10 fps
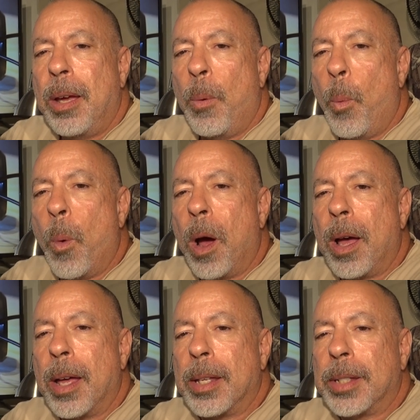
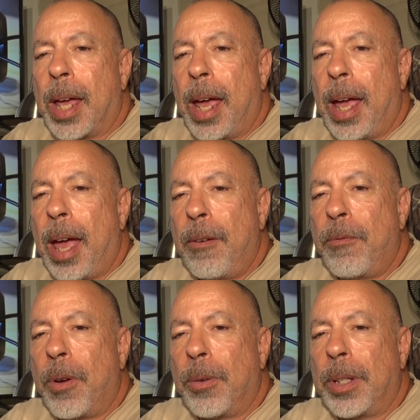was a
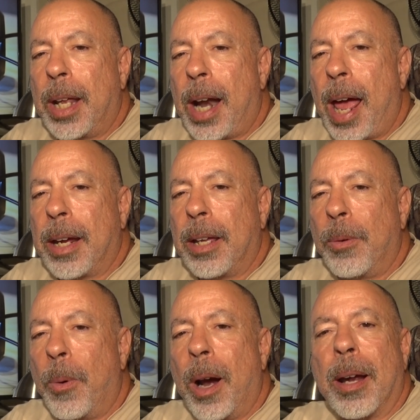headphone that I
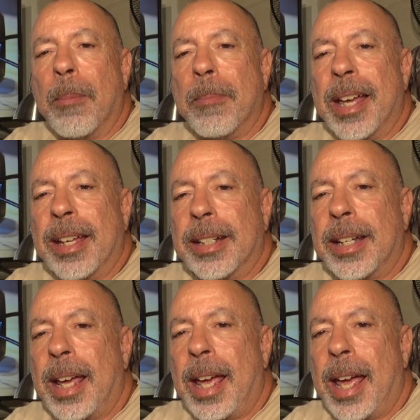could
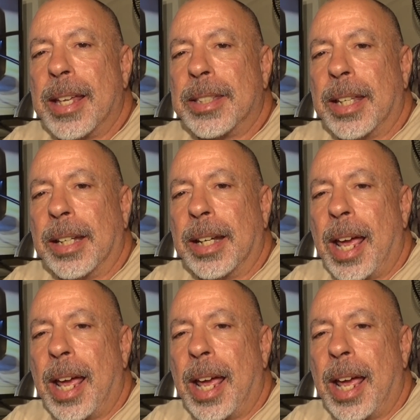recommend as an